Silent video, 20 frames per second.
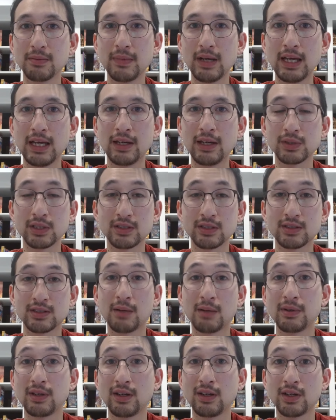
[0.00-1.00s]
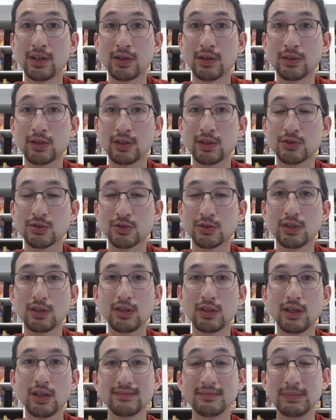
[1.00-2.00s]
and it was a zombie under your control,
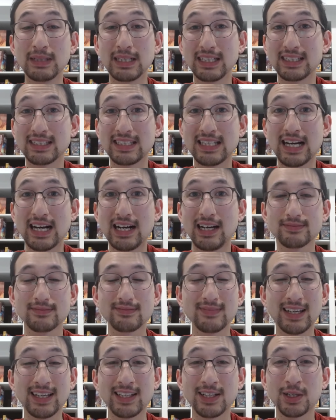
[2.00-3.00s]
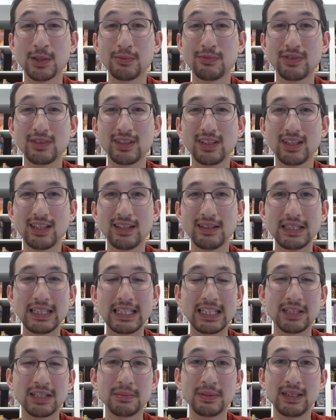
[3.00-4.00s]
but it's not, and hopefully
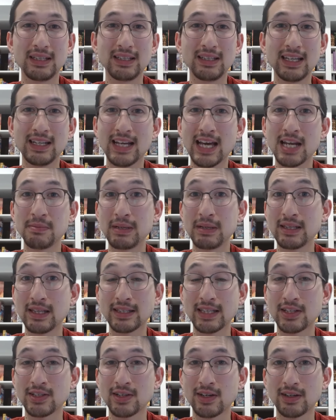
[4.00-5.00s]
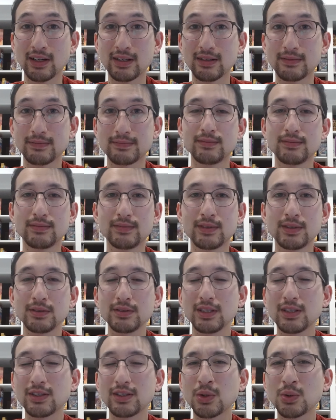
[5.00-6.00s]
it'll be an enemy that they target. The
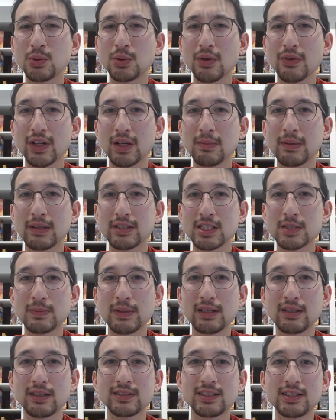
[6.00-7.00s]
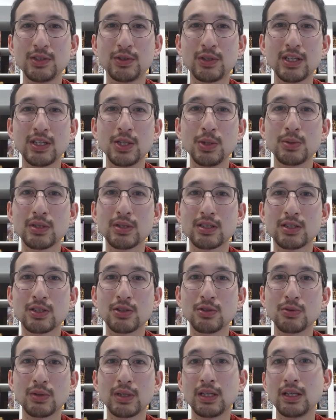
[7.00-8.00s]
only cool thing about this spell is that you can use it to
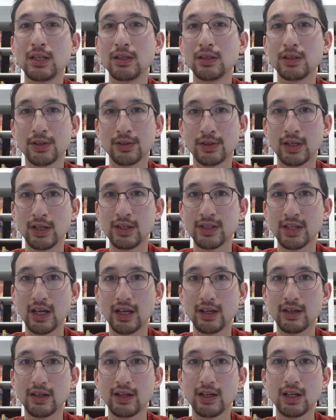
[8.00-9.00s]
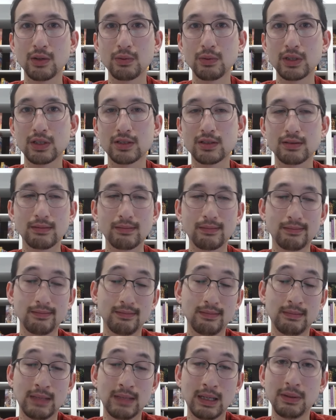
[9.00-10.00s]
heal your undead, which
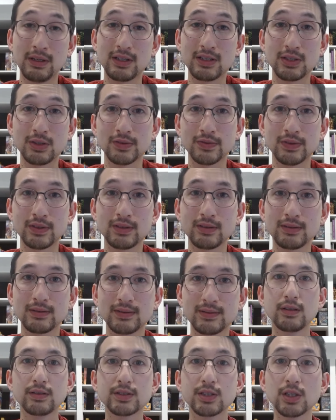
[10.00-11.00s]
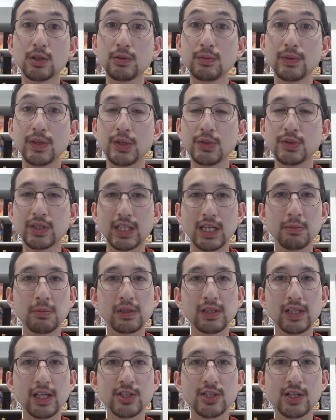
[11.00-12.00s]
maybe is useful. So, using
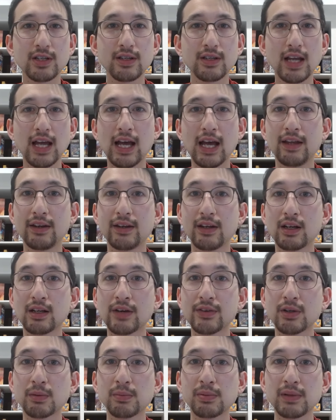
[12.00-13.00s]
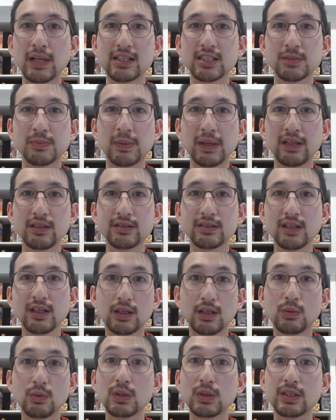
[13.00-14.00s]
Immolation and our other blast spells,
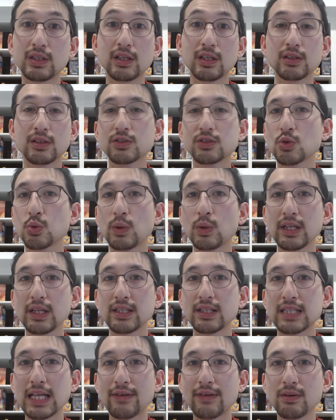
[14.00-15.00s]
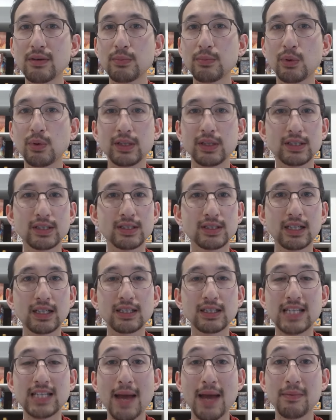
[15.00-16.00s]
we'll deal 27.6
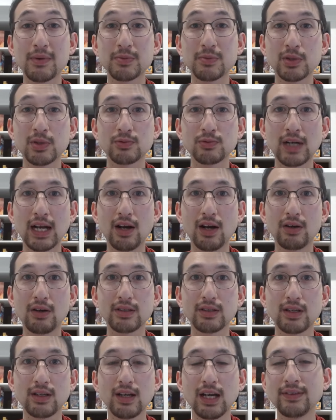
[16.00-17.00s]
damage per round, and